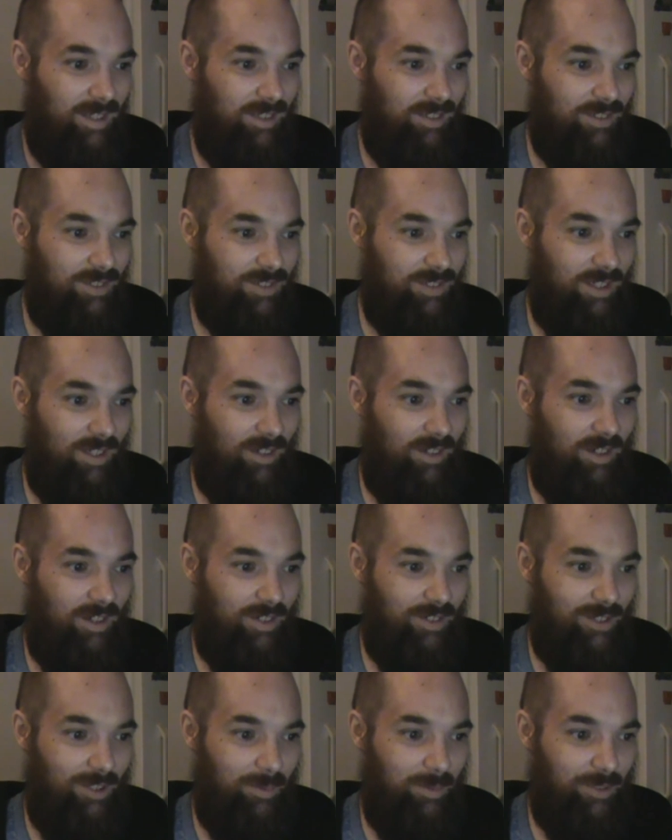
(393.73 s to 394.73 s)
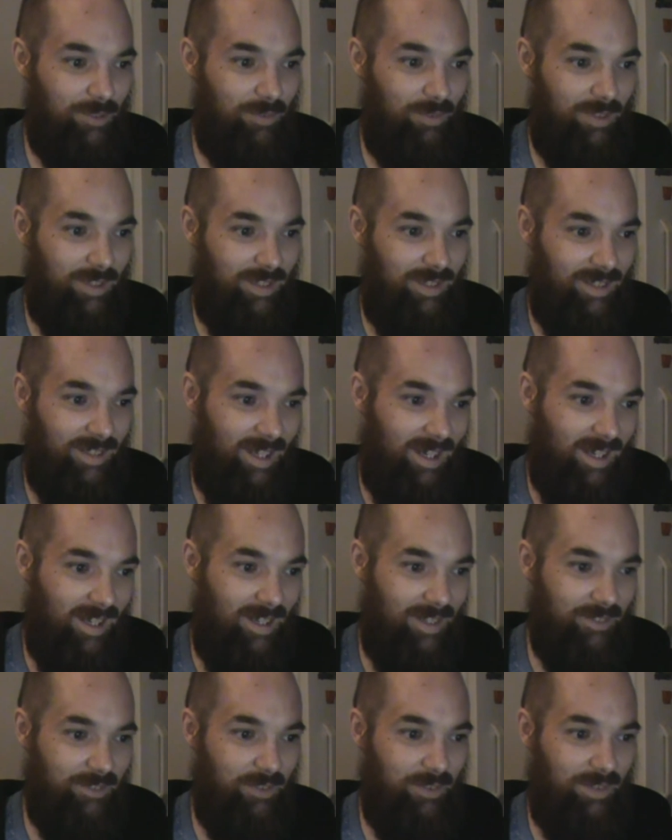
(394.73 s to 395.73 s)
She said on October
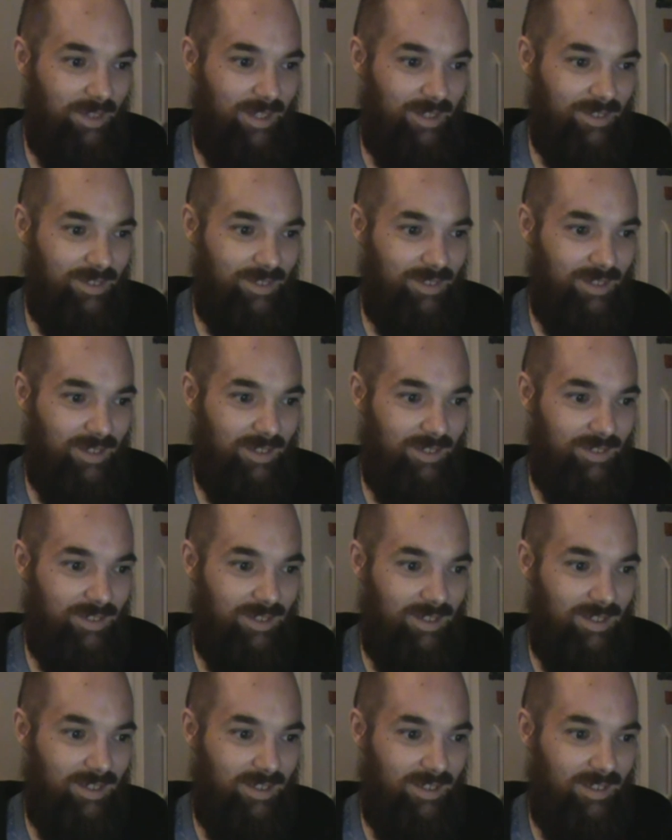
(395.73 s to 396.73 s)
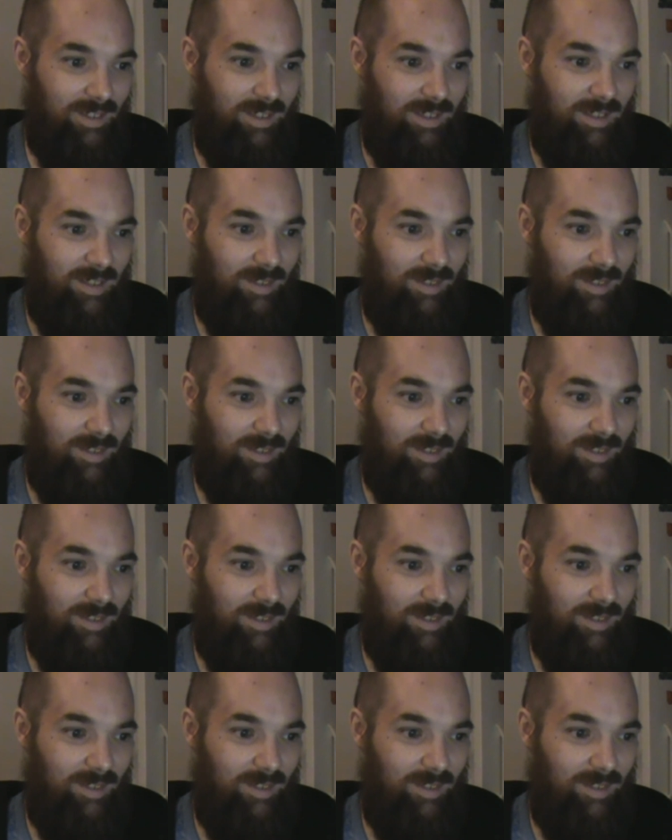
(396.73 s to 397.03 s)
29, 2013,